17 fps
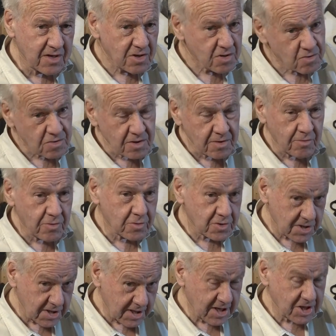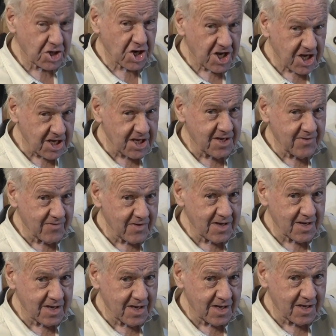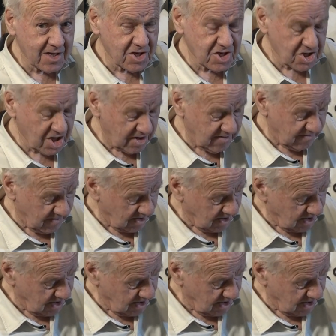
usually, or C-H-E-V-E, chave.